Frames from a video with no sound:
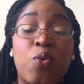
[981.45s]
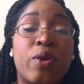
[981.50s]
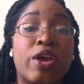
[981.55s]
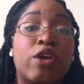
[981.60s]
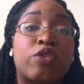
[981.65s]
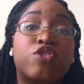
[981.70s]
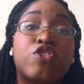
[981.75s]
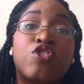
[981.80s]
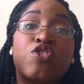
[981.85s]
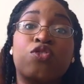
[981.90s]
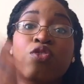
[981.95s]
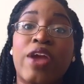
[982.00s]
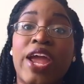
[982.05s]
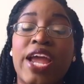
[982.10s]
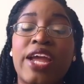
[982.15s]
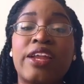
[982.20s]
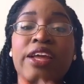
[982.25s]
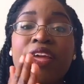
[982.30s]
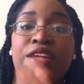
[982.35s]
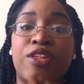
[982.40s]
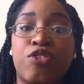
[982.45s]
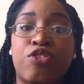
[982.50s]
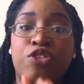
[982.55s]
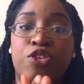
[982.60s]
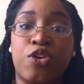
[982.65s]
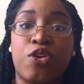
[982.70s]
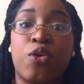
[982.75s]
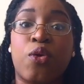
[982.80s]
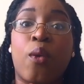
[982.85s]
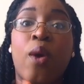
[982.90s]
We go straight
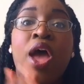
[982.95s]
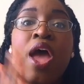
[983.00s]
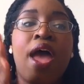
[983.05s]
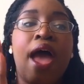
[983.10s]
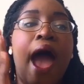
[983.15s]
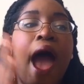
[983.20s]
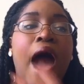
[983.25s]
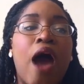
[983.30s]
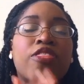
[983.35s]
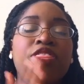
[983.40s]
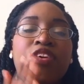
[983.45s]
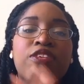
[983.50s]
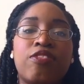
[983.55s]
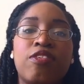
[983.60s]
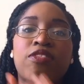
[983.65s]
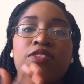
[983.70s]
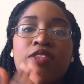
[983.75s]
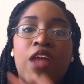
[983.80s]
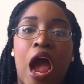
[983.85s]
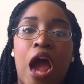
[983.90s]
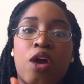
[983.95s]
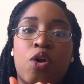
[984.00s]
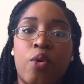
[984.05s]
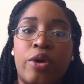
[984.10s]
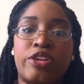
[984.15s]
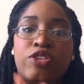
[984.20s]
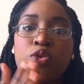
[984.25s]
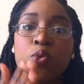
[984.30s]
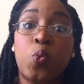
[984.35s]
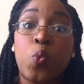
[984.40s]
into how this is not
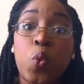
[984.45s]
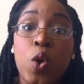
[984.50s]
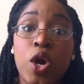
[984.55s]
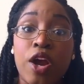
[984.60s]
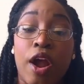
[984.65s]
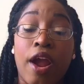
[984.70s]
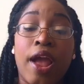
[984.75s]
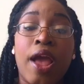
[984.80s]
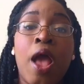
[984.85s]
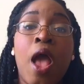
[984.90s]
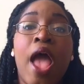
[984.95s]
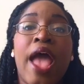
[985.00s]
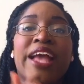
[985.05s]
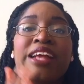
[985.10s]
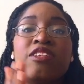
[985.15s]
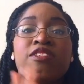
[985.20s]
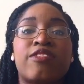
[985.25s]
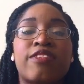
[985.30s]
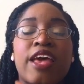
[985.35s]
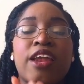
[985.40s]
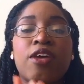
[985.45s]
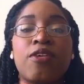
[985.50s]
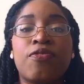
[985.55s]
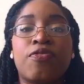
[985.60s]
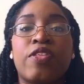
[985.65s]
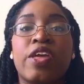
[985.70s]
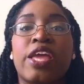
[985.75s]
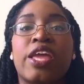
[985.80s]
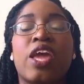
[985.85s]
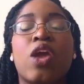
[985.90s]
going to work, instead of
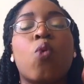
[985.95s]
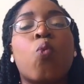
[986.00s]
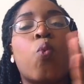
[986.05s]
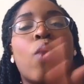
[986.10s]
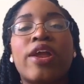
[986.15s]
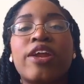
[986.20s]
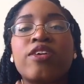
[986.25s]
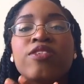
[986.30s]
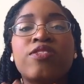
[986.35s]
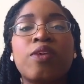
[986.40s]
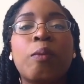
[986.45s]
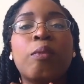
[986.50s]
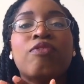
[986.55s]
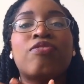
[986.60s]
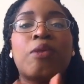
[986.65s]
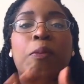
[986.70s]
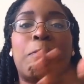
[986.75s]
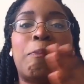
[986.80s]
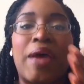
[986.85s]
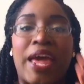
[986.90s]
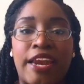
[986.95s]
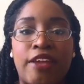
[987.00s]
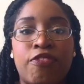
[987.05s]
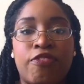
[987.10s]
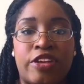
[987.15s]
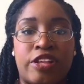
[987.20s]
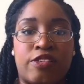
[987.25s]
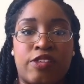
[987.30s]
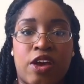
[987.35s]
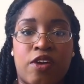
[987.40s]
thinking, what are some of the
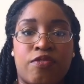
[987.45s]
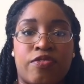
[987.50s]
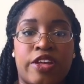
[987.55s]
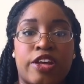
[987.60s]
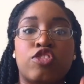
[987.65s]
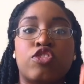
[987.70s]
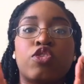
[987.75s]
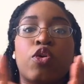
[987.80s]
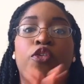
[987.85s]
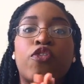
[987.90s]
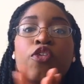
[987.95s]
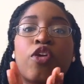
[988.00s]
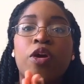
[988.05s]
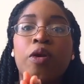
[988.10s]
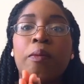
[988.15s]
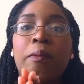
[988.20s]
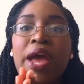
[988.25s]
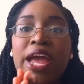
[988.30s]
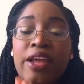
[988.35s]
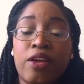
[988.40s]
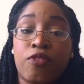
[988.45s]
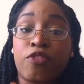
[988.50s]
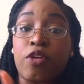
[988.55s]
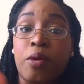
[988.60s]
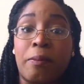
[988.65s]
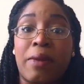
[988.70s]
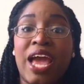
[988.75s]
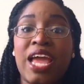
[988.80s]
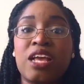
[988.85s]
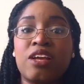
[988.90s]
benefits of this? So for
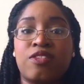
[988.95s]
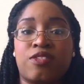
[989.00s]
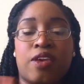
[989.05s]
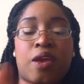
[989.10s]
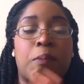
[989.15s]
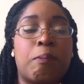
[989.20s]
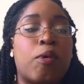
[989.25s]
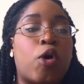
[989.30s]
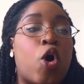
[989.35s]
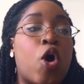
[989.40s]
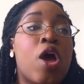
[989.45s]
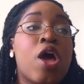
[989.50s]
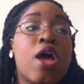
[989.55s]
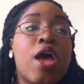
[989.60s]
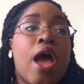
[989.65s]
my example,